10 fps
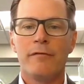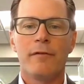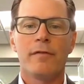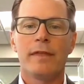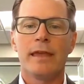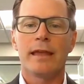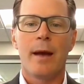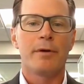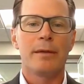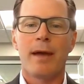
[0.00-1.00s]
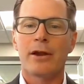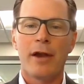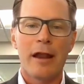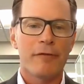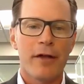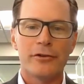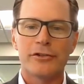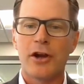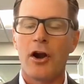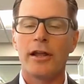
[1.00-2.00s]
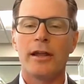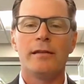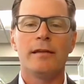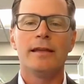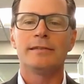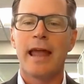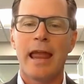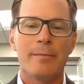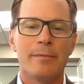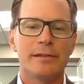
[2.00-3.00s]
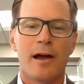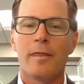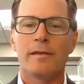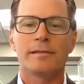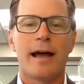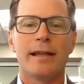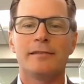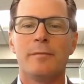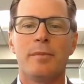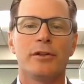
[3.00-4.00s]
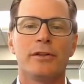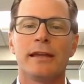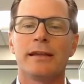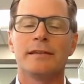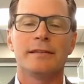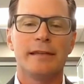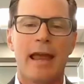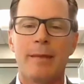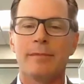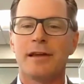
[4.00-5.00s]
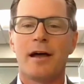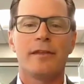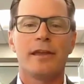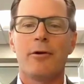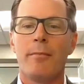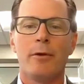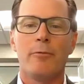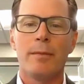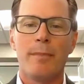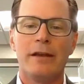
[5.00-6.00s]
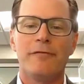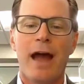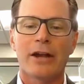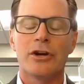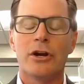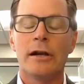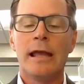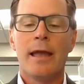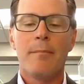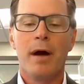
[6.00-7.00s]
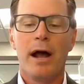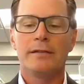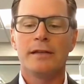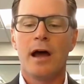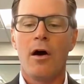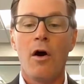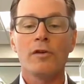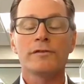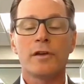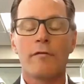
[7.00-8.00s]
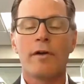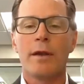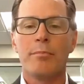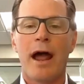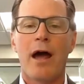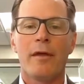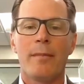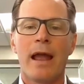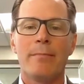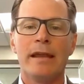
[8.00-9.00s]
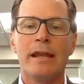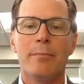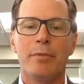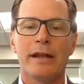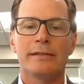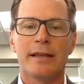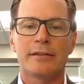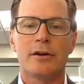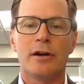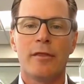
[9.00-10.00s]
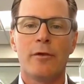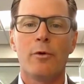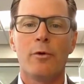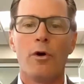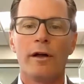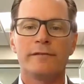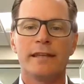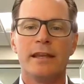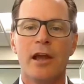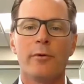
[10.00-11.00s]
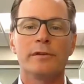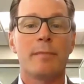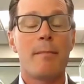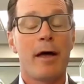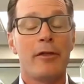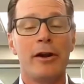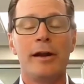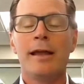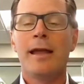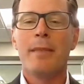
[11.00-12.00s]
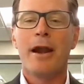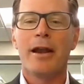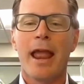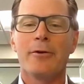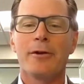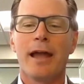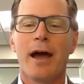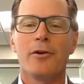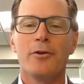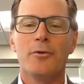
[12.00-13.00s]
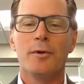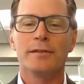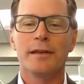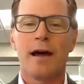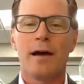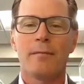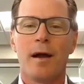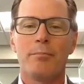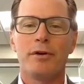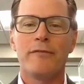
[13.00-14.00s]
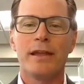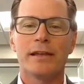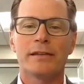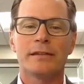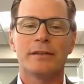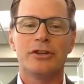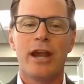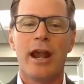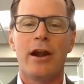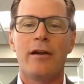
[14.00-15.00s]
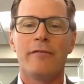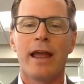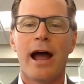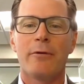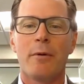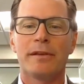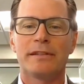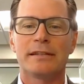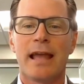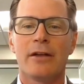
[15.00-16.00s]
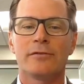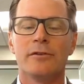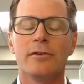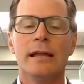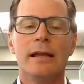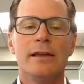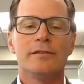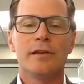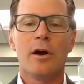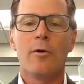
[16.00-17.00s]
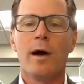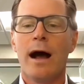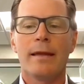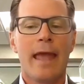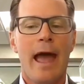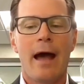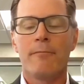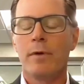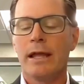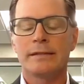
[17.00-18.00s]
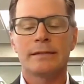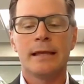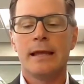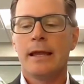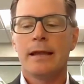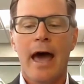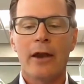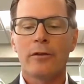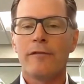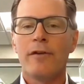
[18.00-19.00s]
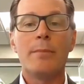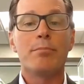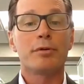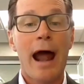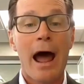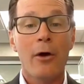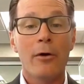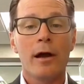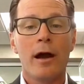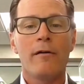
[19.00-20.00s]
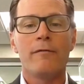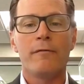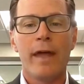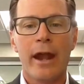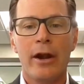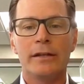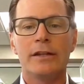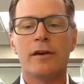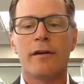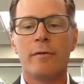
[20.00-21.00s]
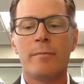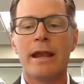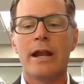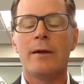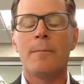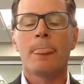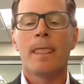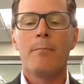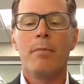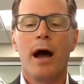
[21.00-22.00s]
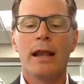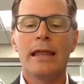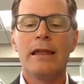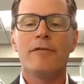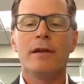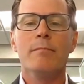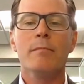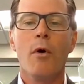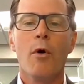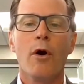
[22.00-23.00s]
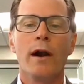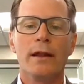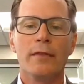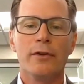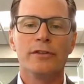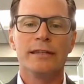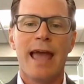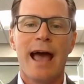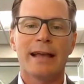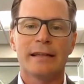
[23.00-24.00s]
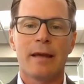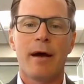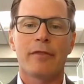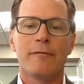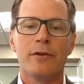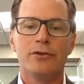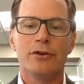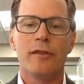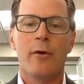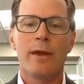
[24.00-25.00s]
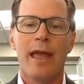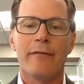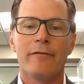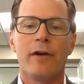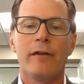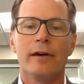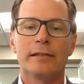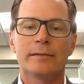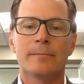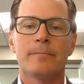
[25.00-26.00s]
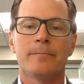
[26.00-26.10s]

of the company my grandfather started. His name is on the sides of the buildings. His name is on the equipment we manufacture, but also very proud that my immediate predecessor in the role of CEO was my mother, Mary Andringa, who was a previous chair of the Iowa Business Council. So it's not only very proud of the heritage of Vermeer, but even more enthusiastic about the future that we have in front of us.